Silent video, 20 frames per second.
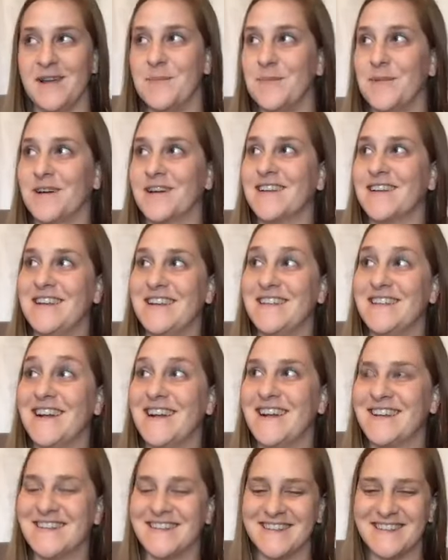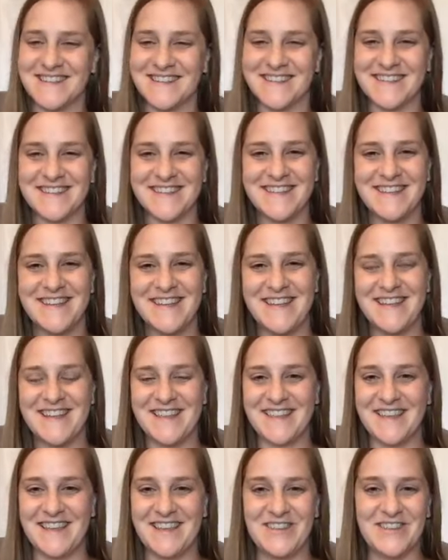marketing tactics
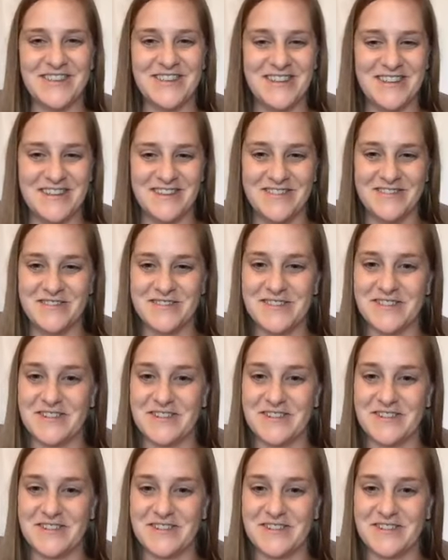that you can use.